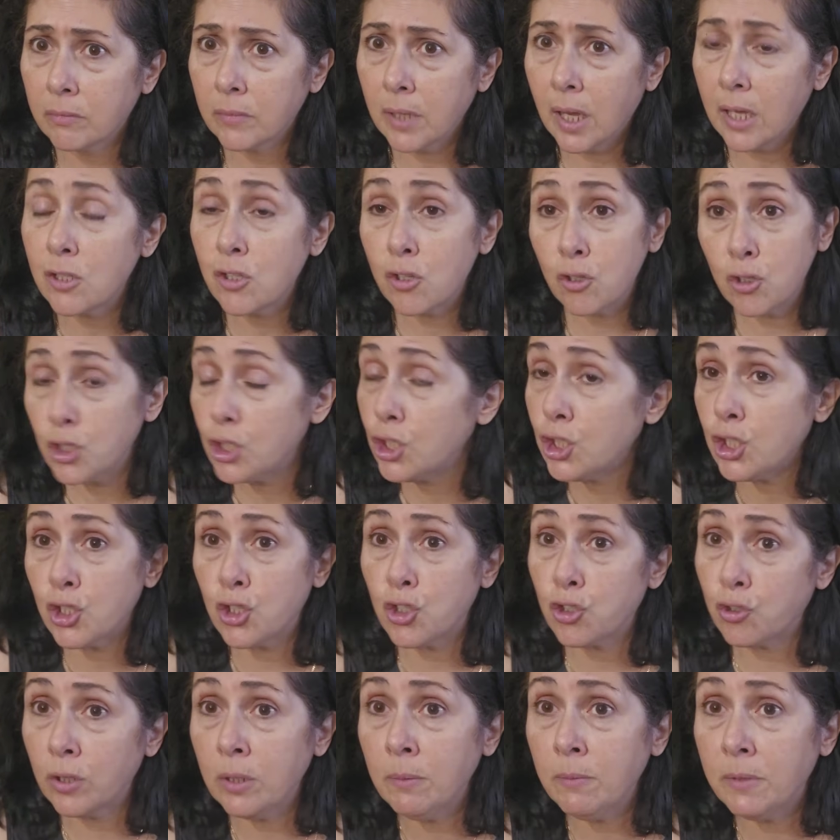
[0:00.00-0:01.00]
And so she just
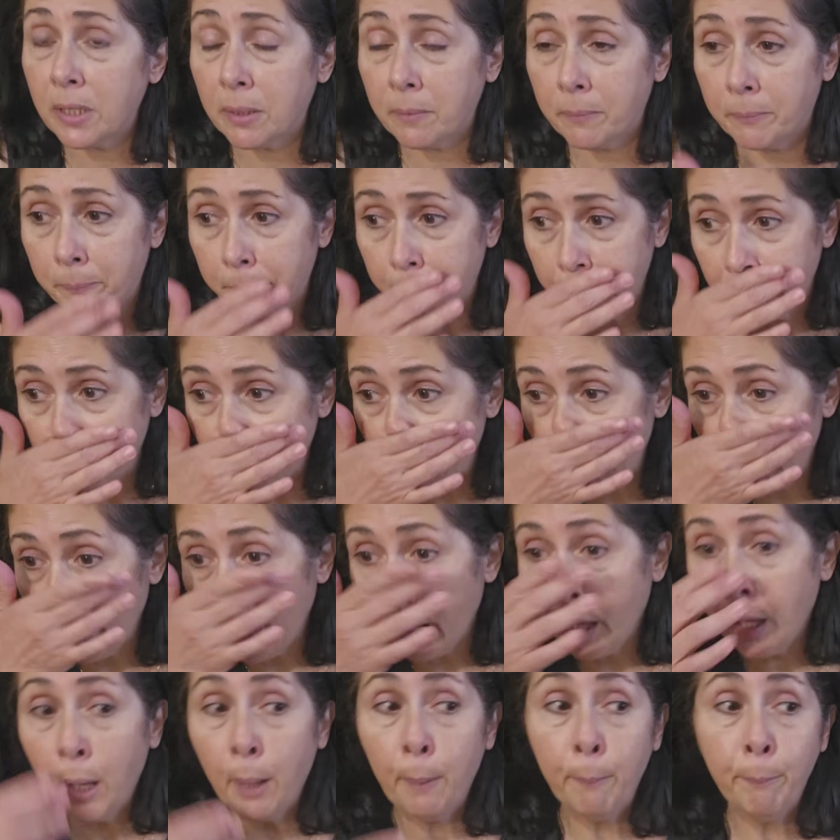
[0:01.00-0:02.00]
streamed it.
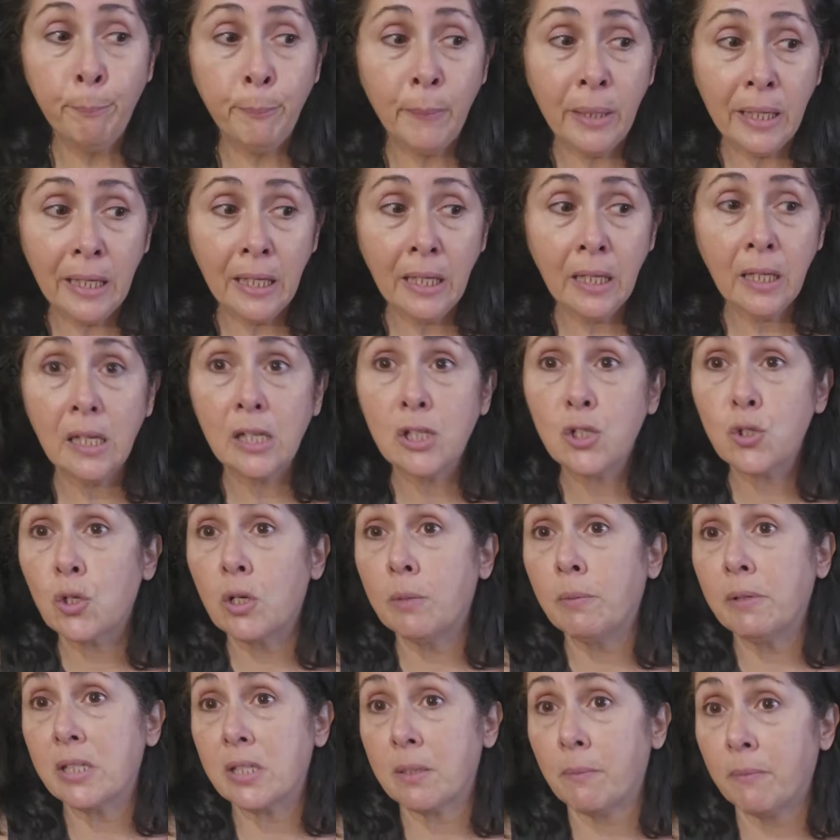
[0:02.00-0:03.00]
Me, it's going
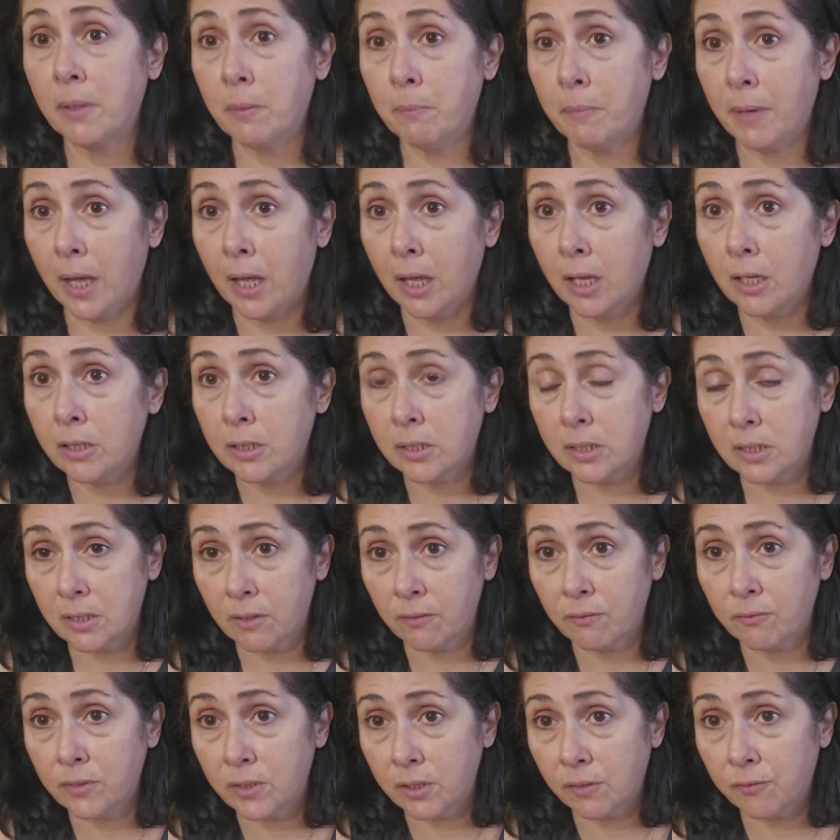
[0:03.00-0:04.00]
to be something
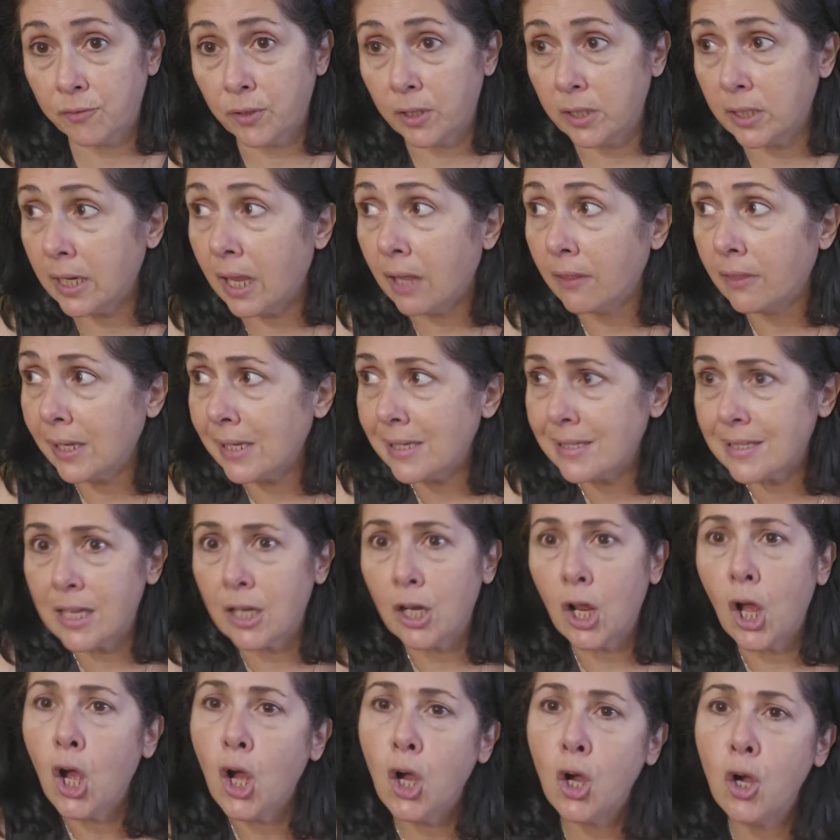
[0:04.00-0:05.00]
different. Now, they
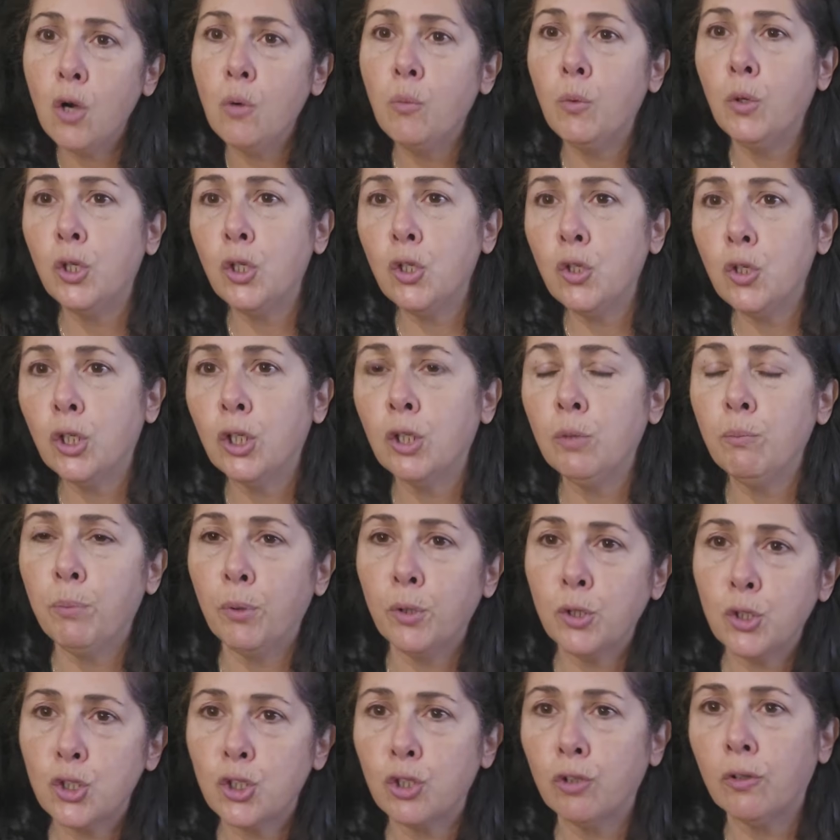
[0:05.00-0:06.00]
said, oh, well, you can
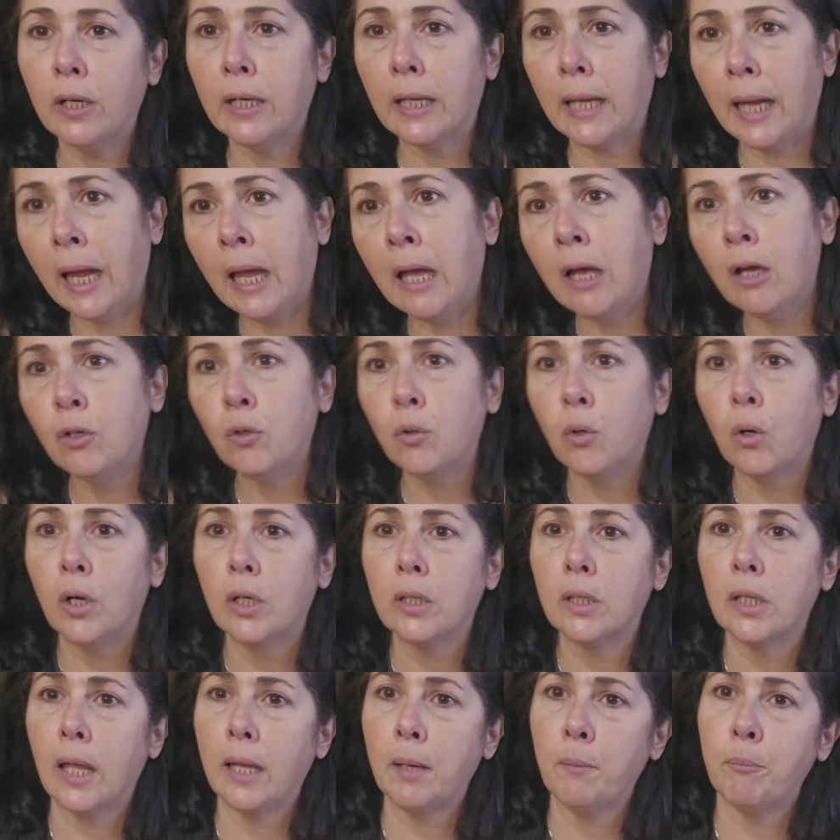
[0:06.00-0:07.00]
put your account
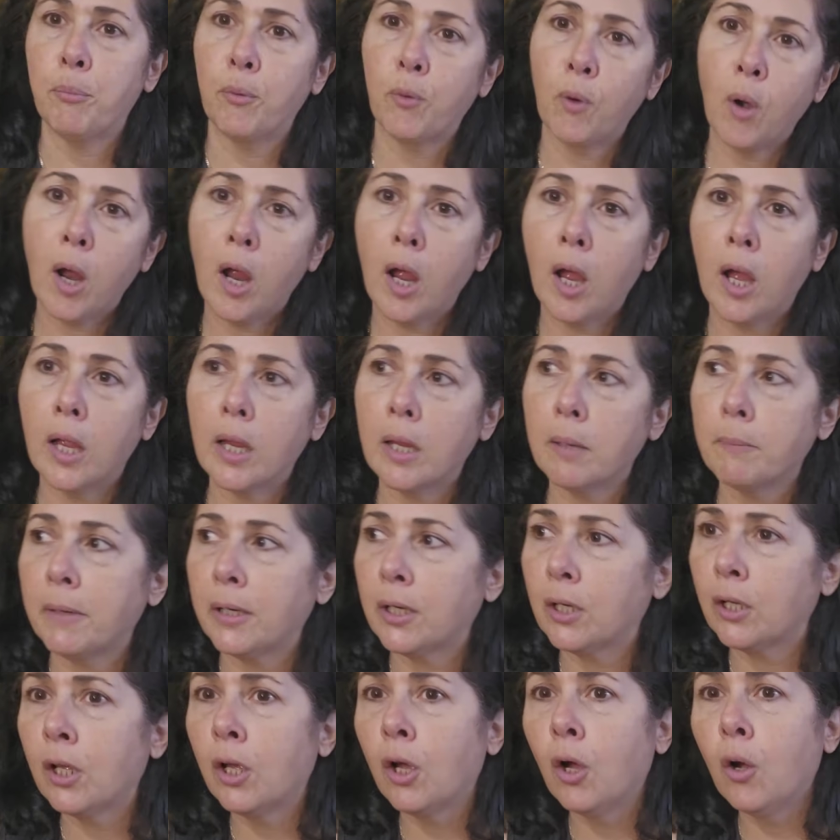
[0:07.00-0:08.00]
on like Prime
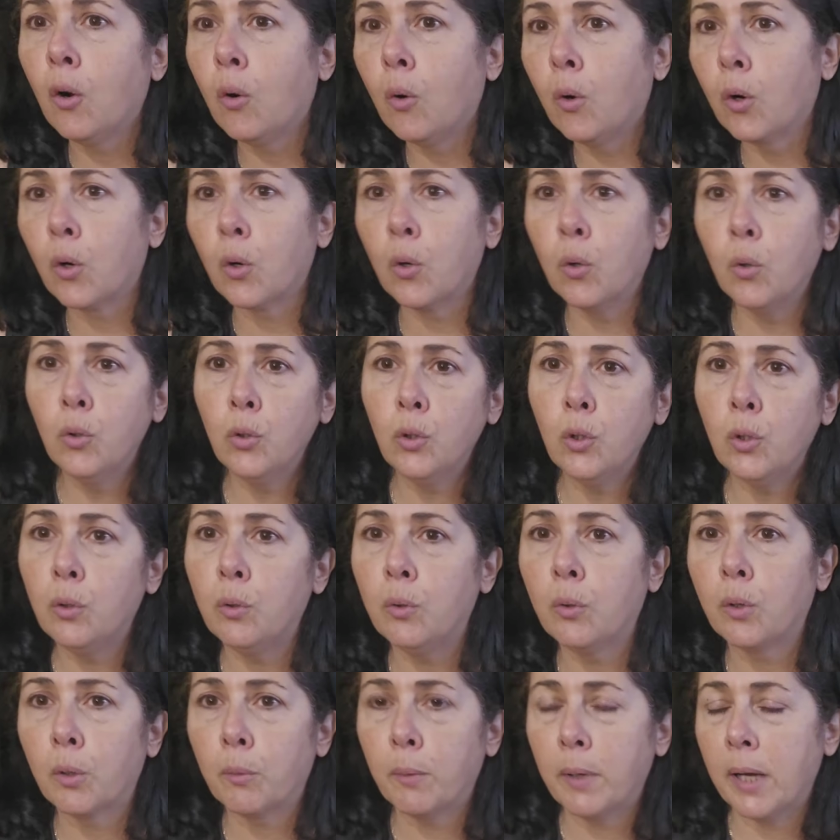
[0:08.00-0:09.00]
or Hulu
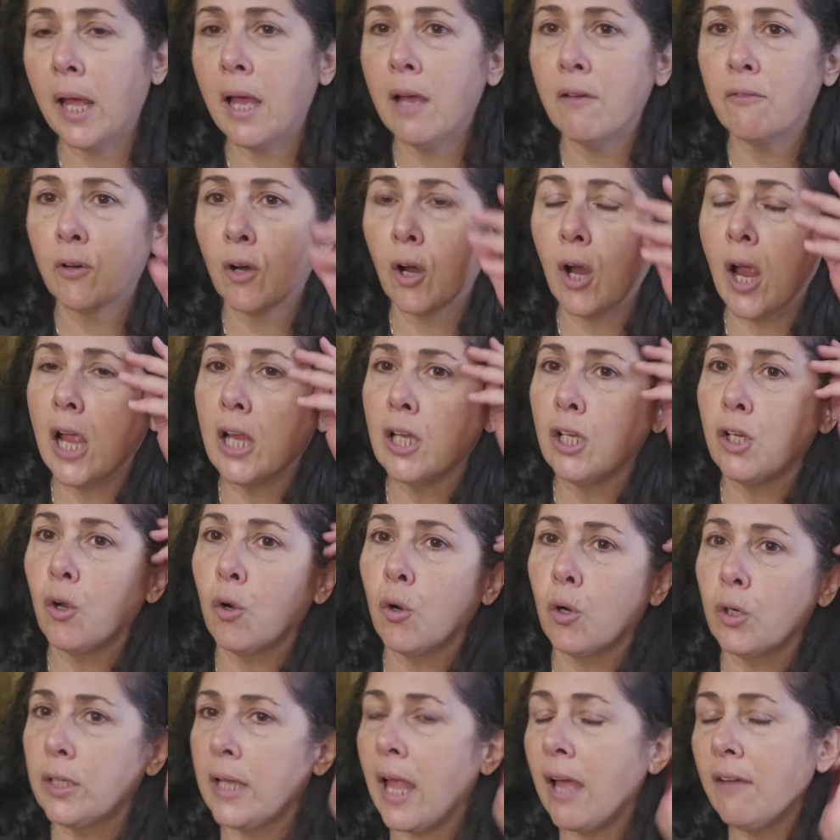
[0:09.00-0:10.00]
or whatever,
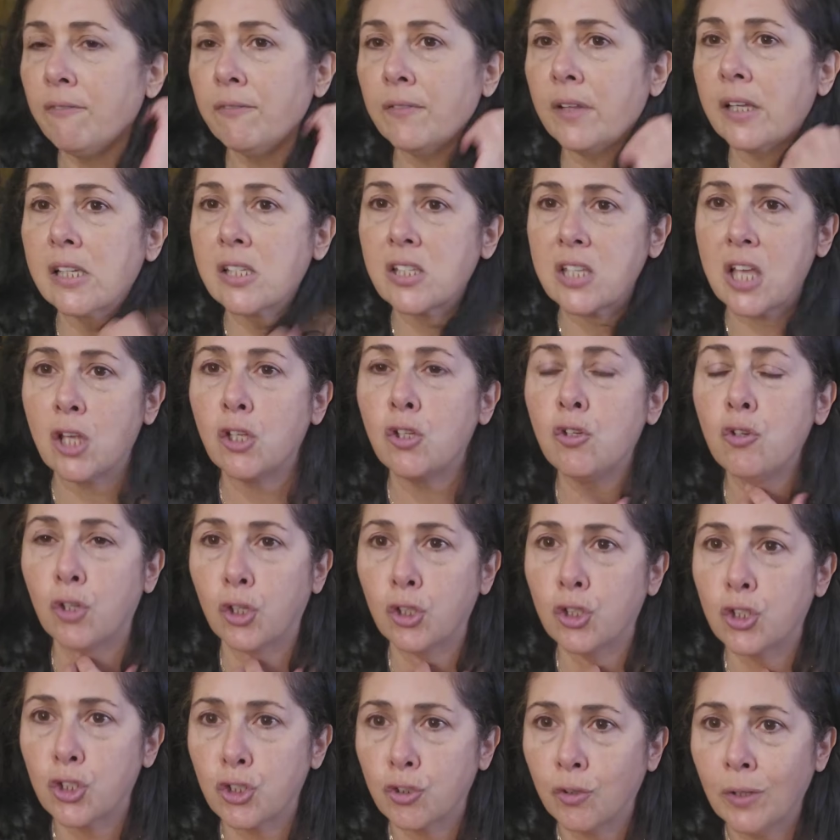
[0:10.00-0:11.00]
or Netflix, and you
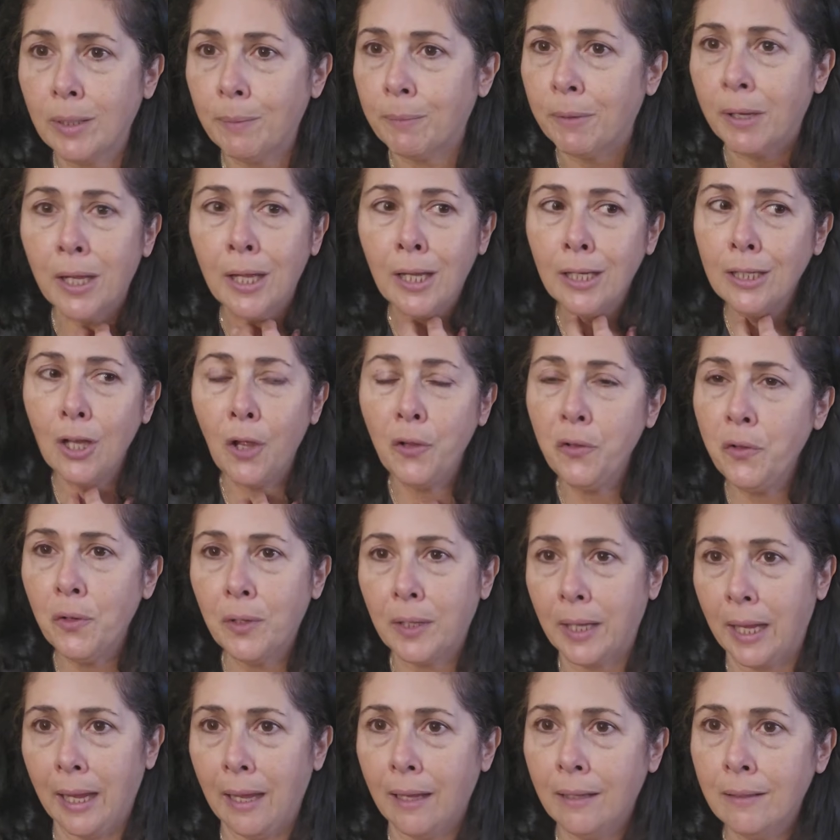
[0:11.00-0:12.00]
could stream. No, you
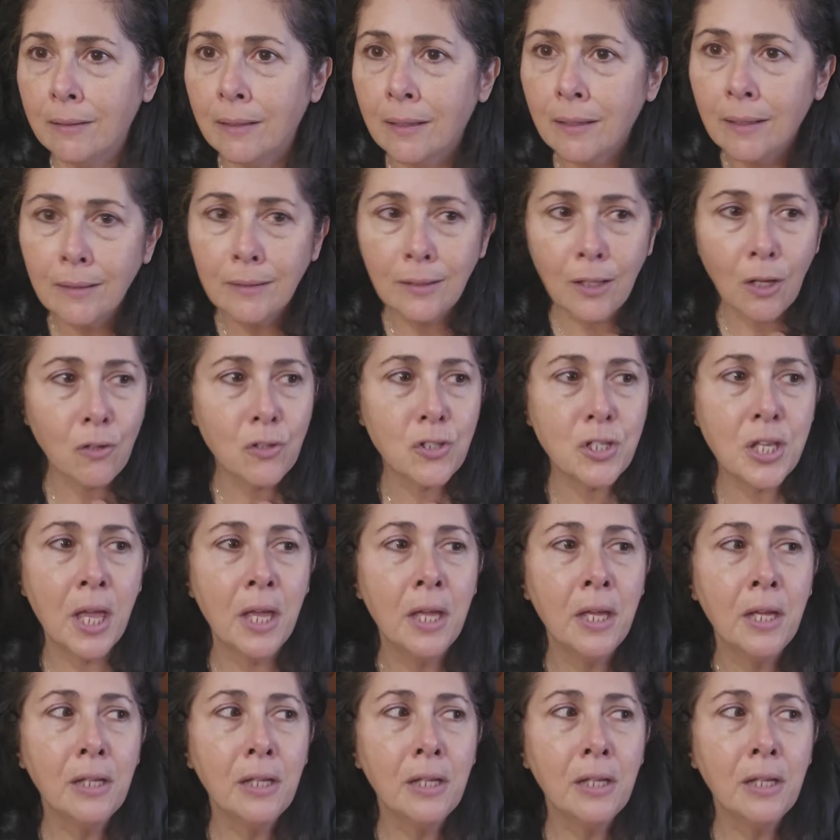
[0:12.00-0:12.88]
can't. Those